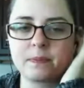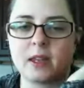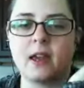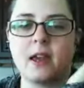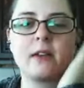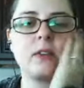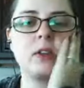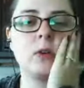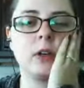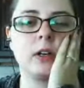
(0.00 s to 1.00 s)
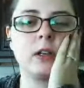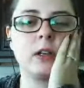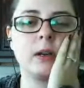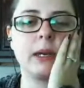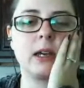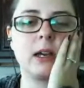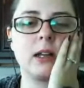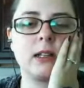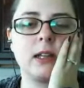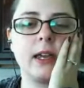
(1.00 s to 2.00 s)
have you heard
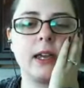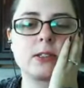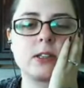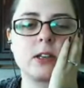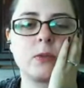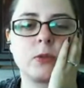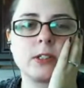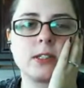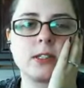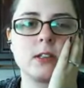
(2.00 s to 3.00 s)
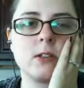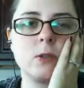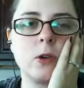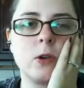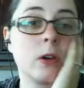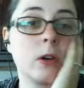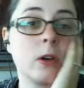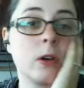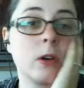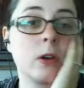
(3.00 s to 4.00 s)
about Lego Star Wars The New Yoda
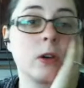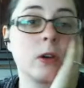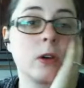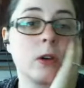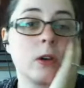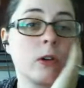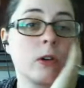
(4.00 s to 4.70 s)
Chronicles game?